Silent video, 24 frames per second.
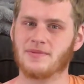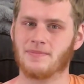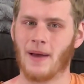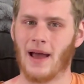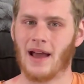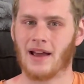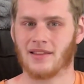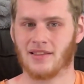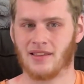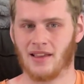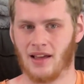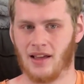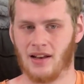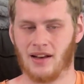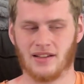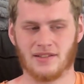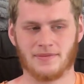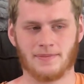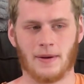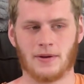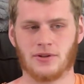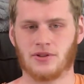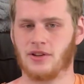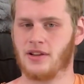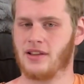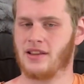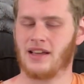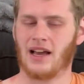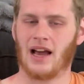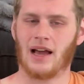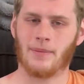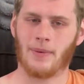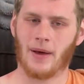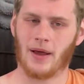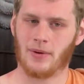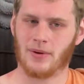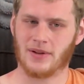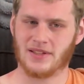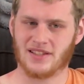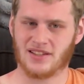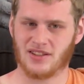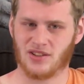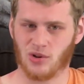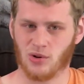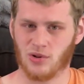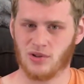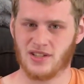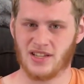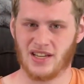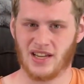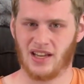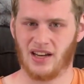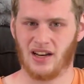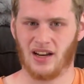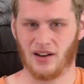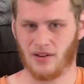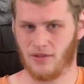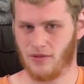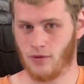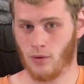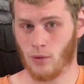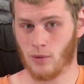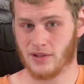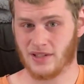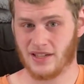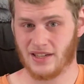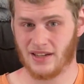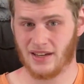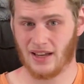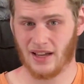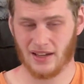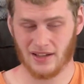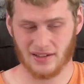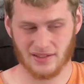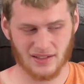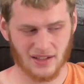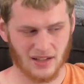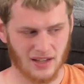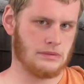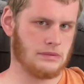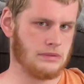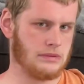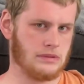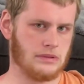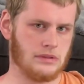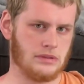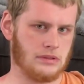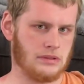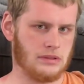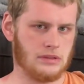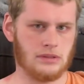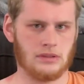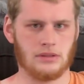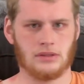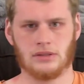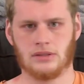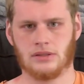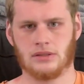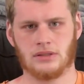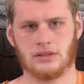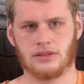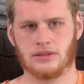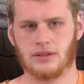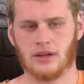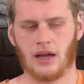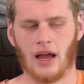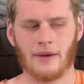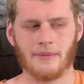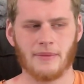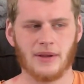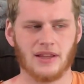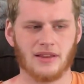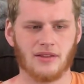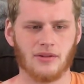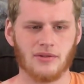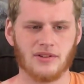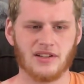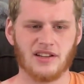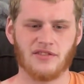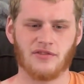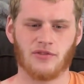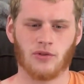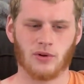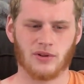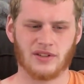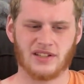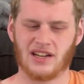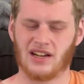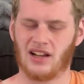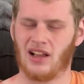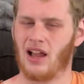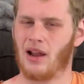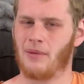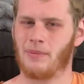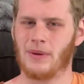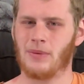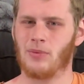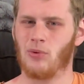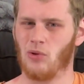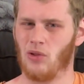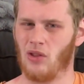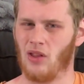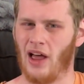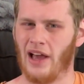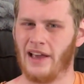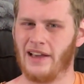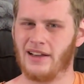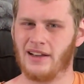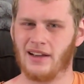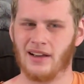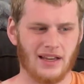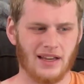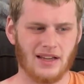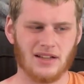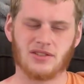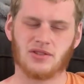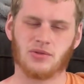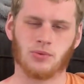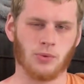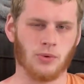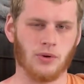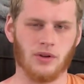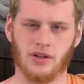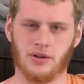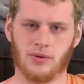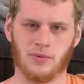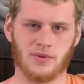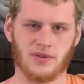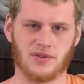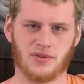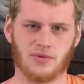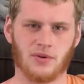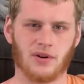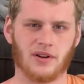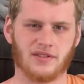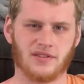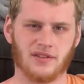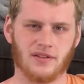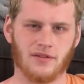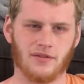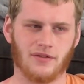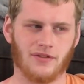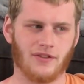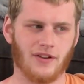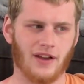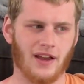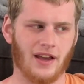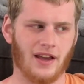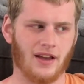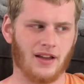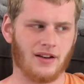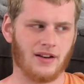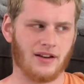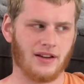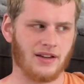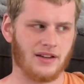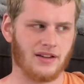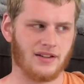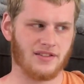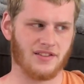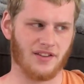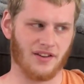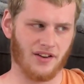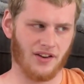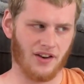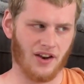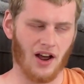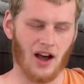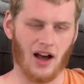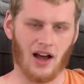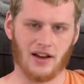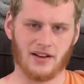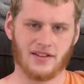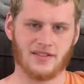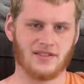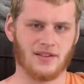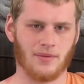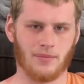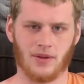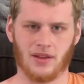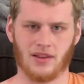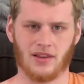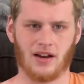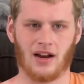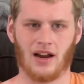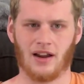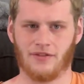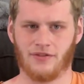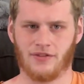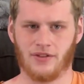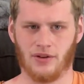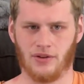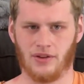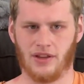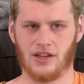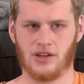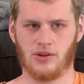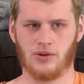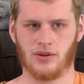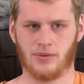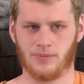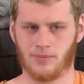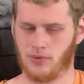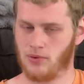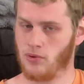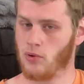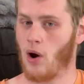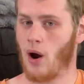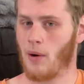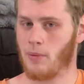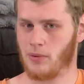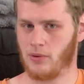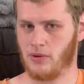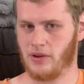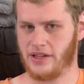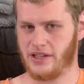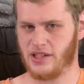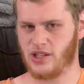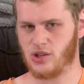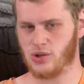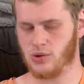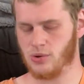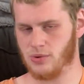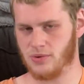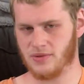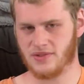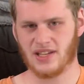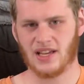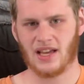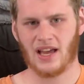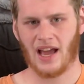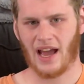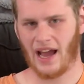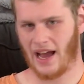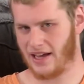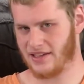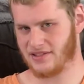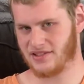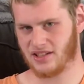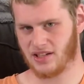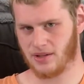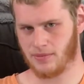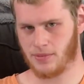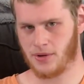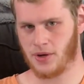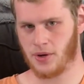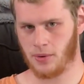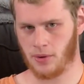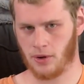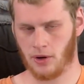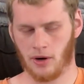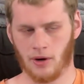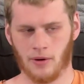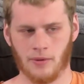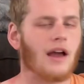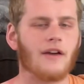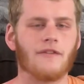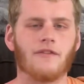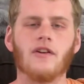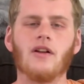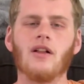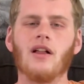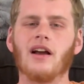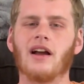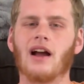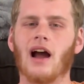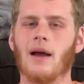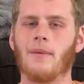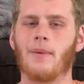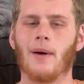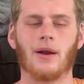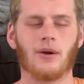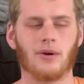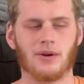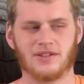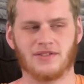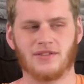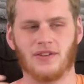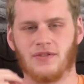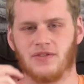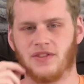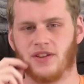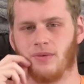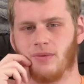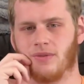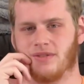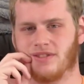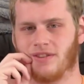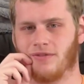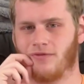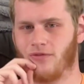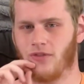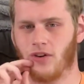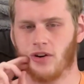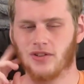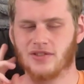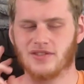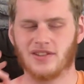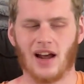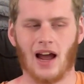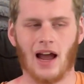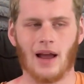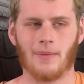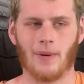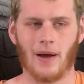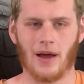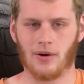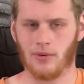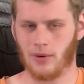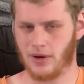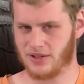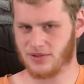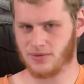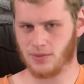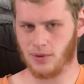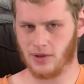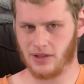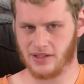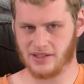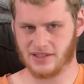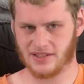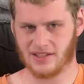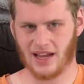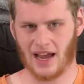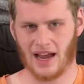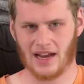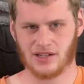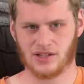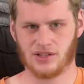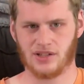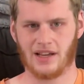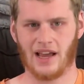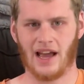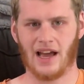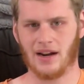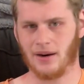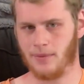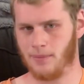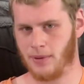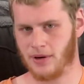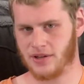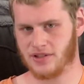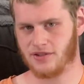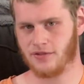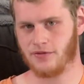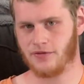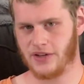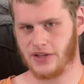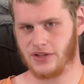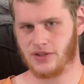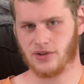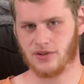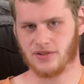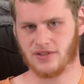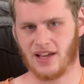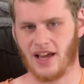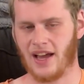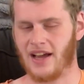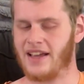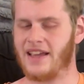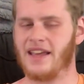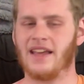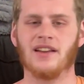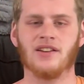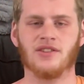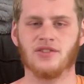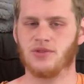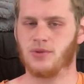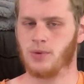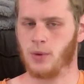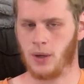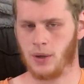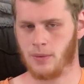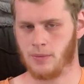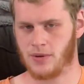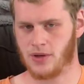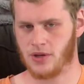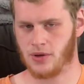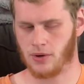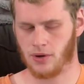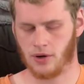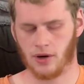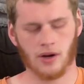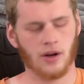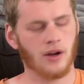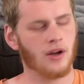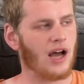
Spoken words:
back then, especially in the iPadOS 13 and 14 days, 13, 14, a lot of people like. It's really restrictive, and it is not something that I feel that you can properly use as a computer. I feel like iPadOS 15 was the first iPadOS release to actually add a bunch of features akin to a computer.